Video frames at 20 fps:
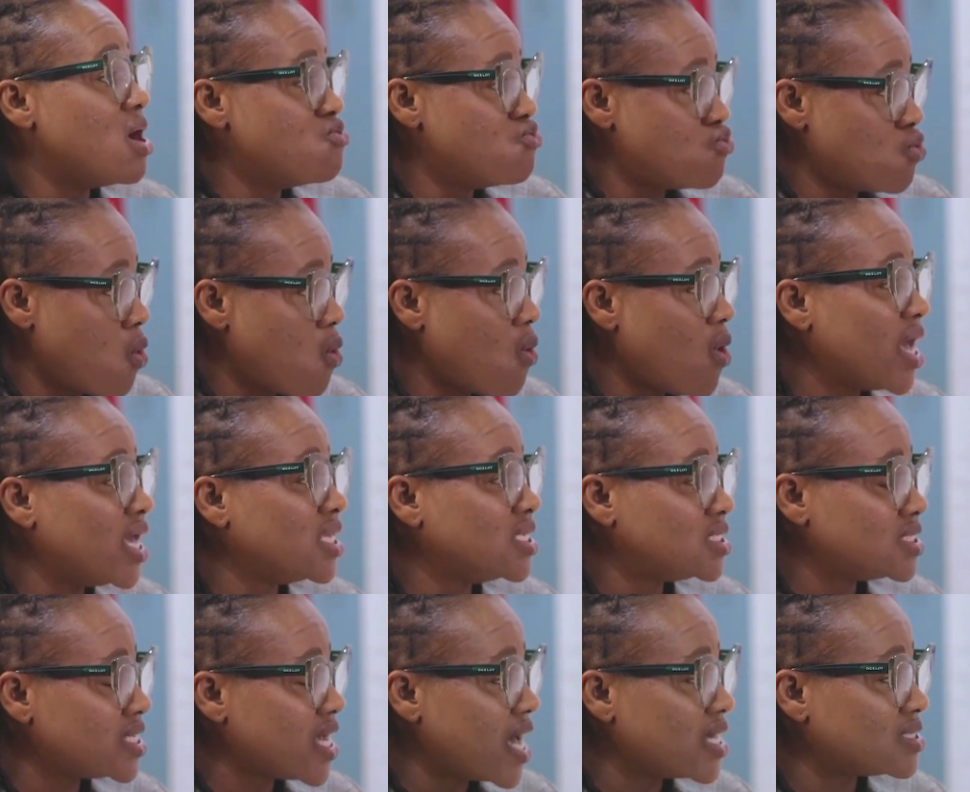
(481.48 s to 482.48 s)
a role in
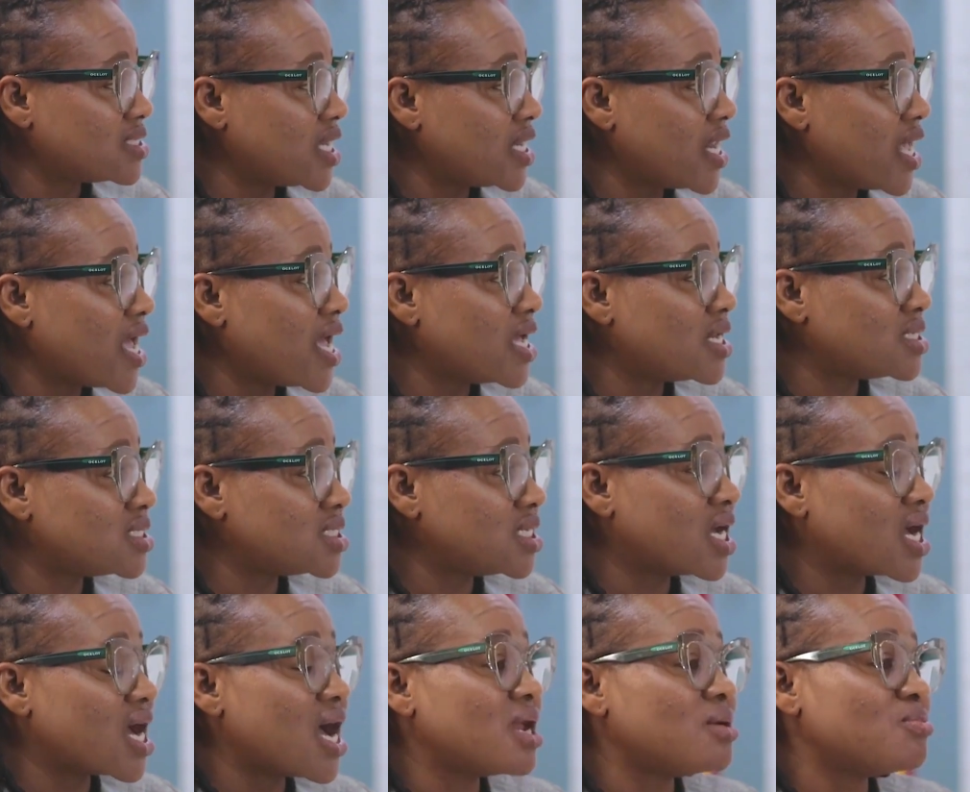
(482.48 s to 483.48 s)
GIZ, and
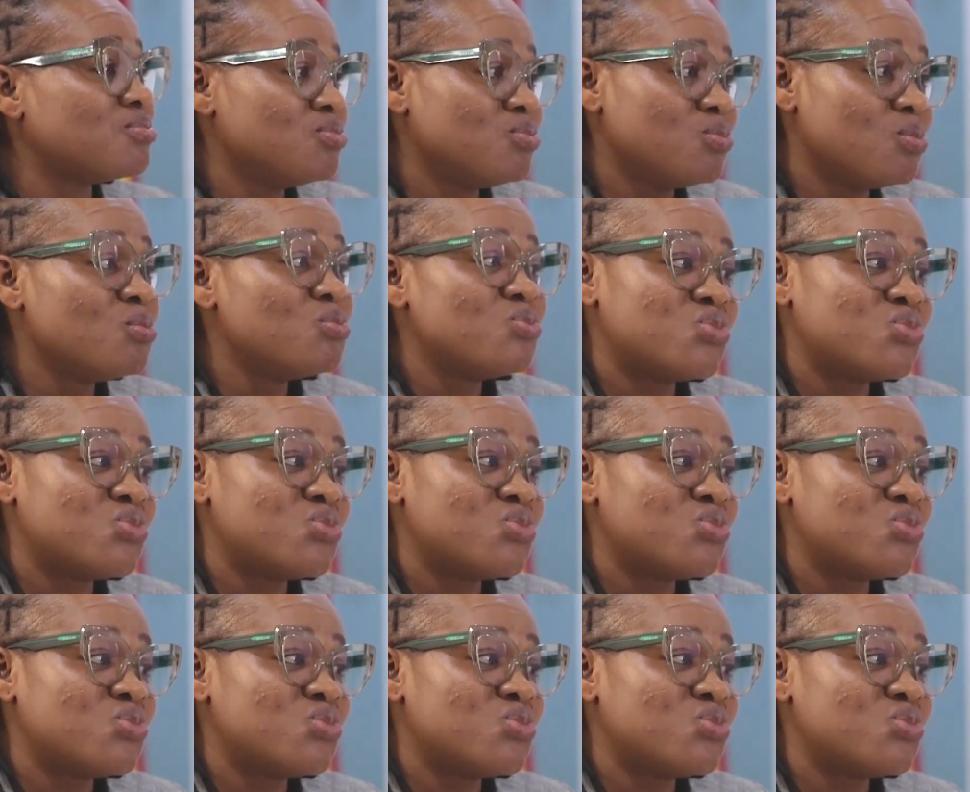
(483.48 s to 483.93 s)
she can